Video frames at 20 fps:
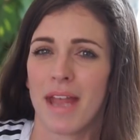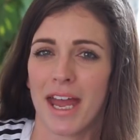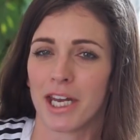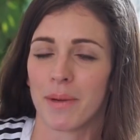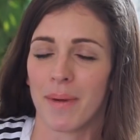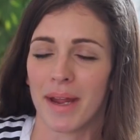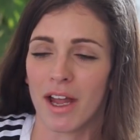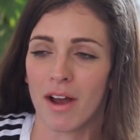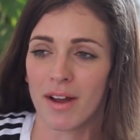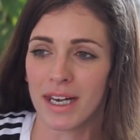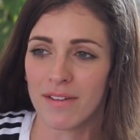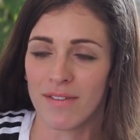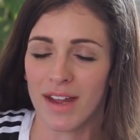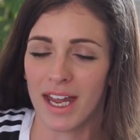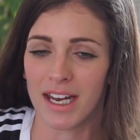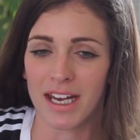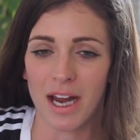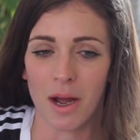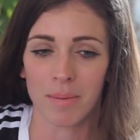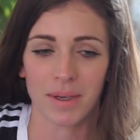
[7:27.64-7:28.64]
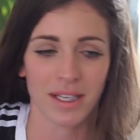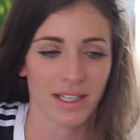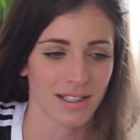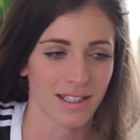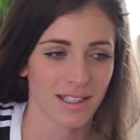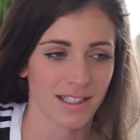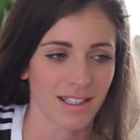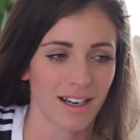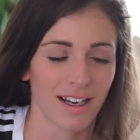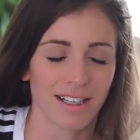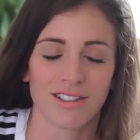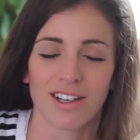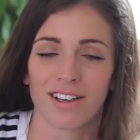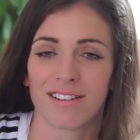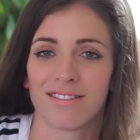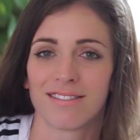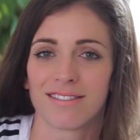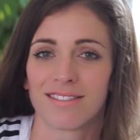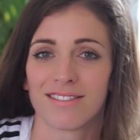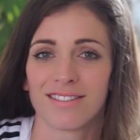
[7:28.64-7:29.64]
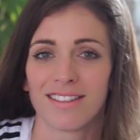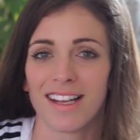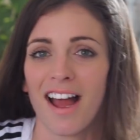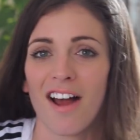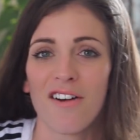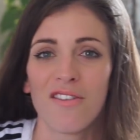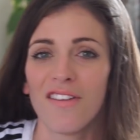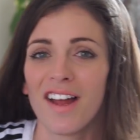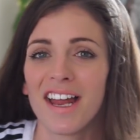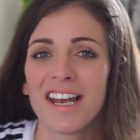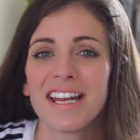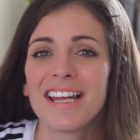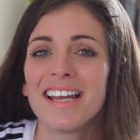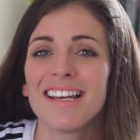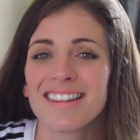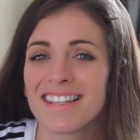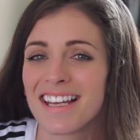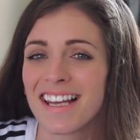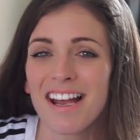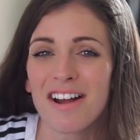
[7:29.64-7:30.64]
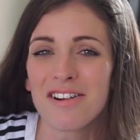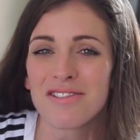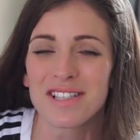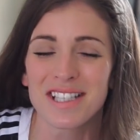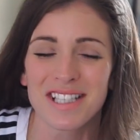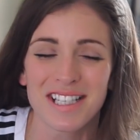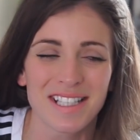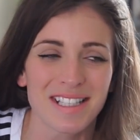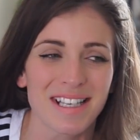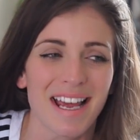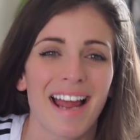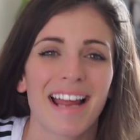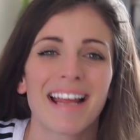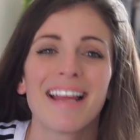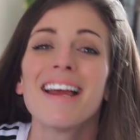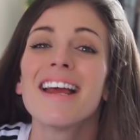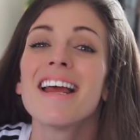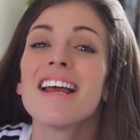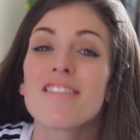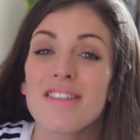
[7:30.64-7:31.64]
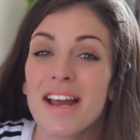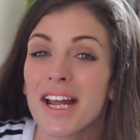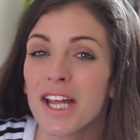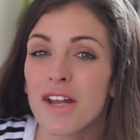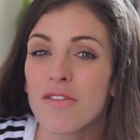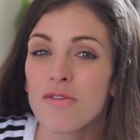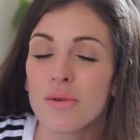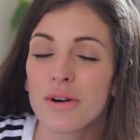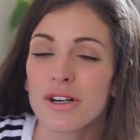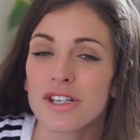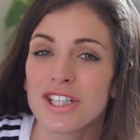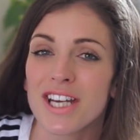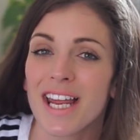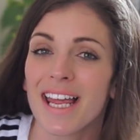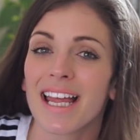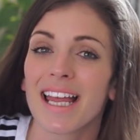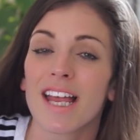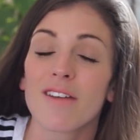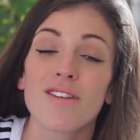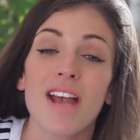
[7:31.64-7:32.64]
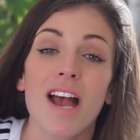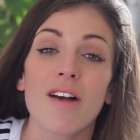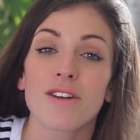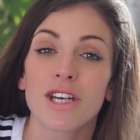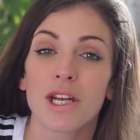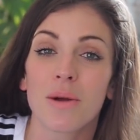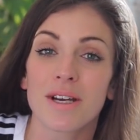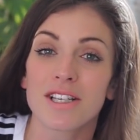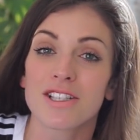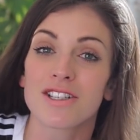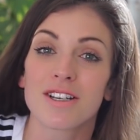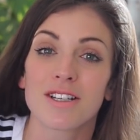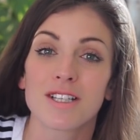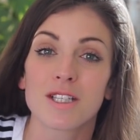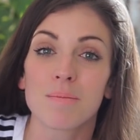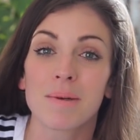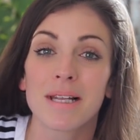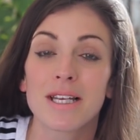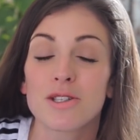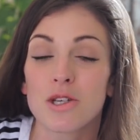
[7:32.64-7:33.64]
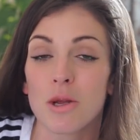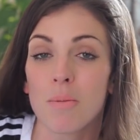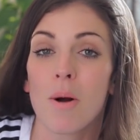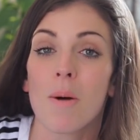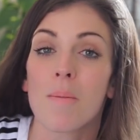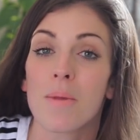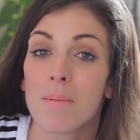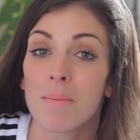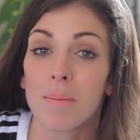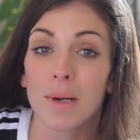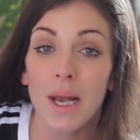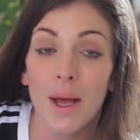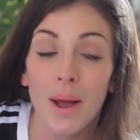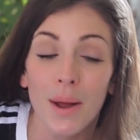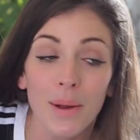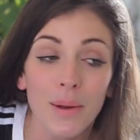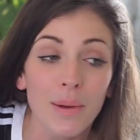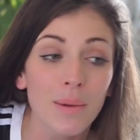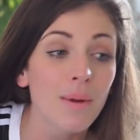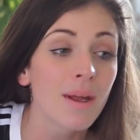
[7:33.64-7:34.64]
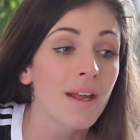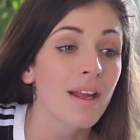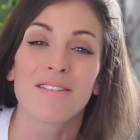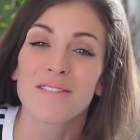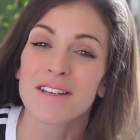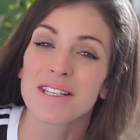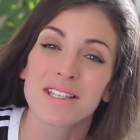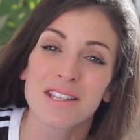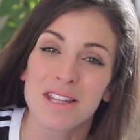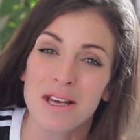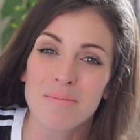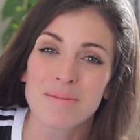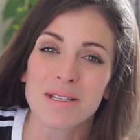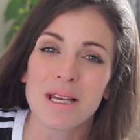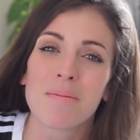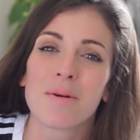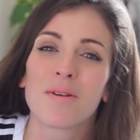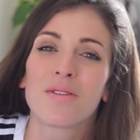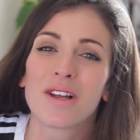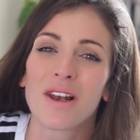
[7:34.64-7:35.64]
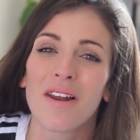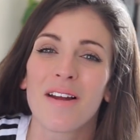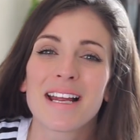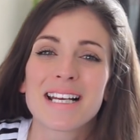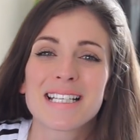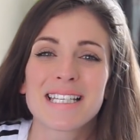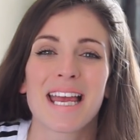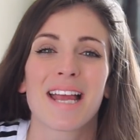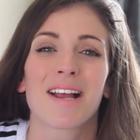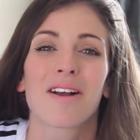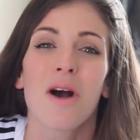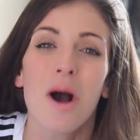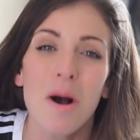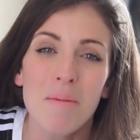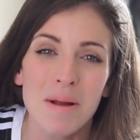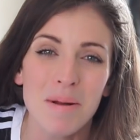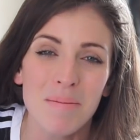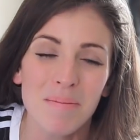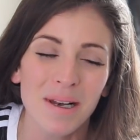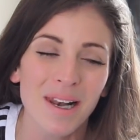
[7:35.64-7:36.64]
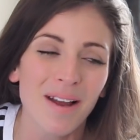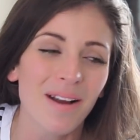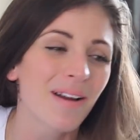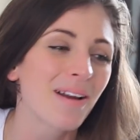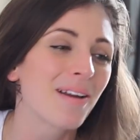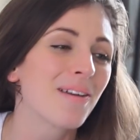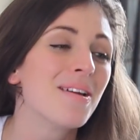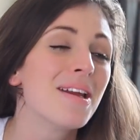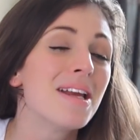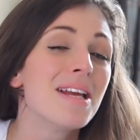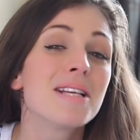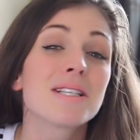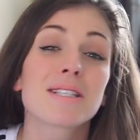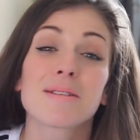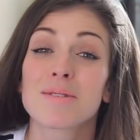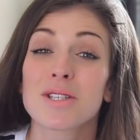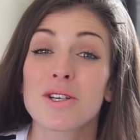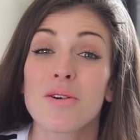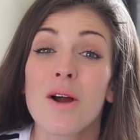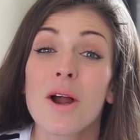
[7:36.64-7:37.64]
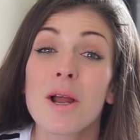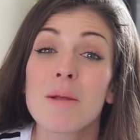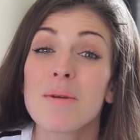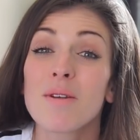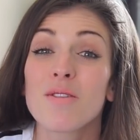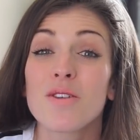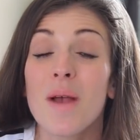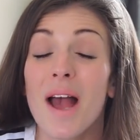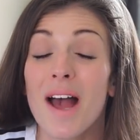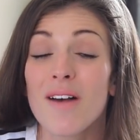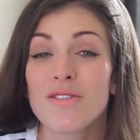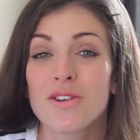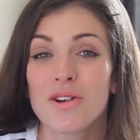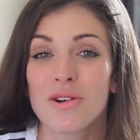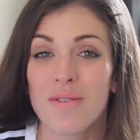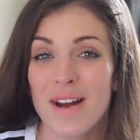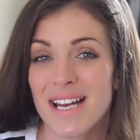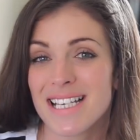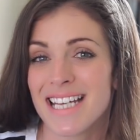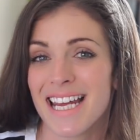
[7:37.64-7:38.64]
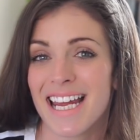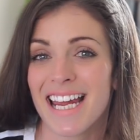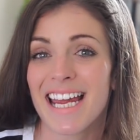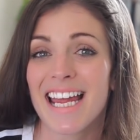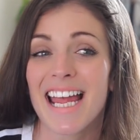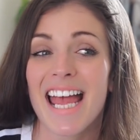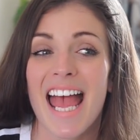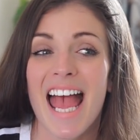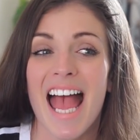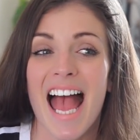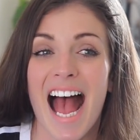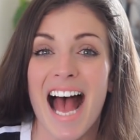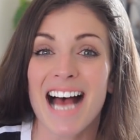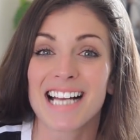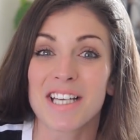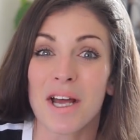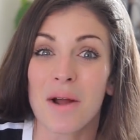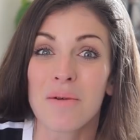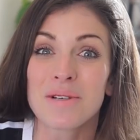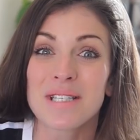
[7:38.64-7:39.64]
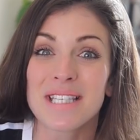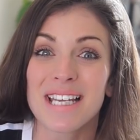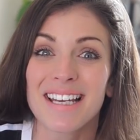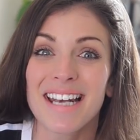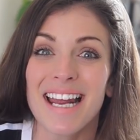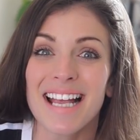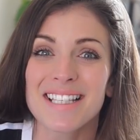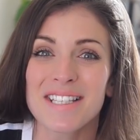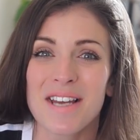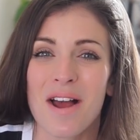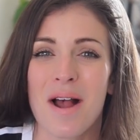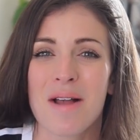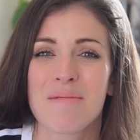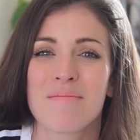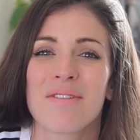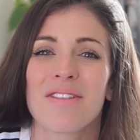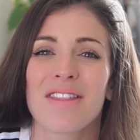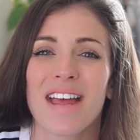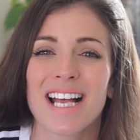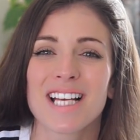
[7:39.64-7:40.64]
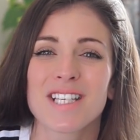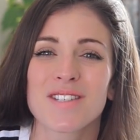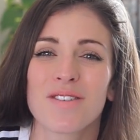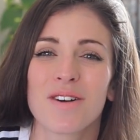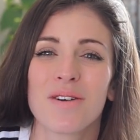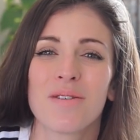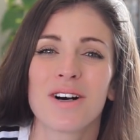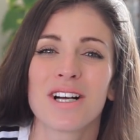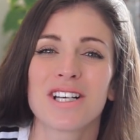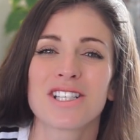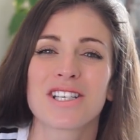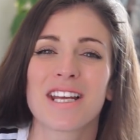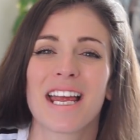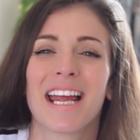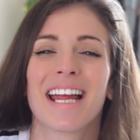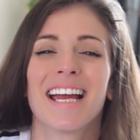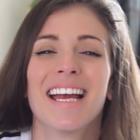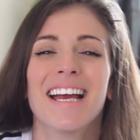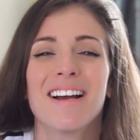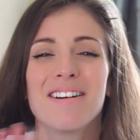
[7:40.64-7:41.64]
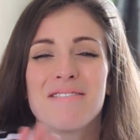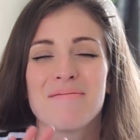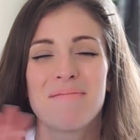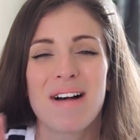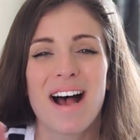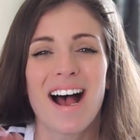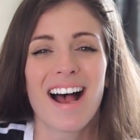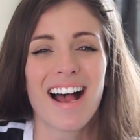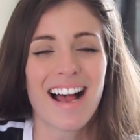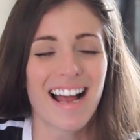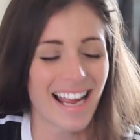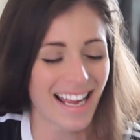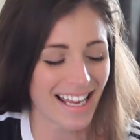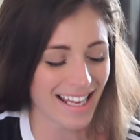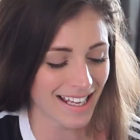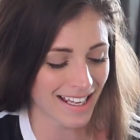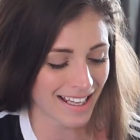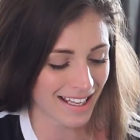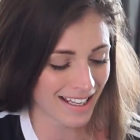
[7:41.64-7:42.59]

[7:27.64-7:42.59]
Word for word: But yeah, anyway, I'll leave it here now because I don't have anything else to say. Thank you for watching. If you have any questions, please do pop them below. Give us a thumbs up if you liked it. Comment below. Subscribe if you haven't already. And I will see you next time. Thanks for watching. Bye.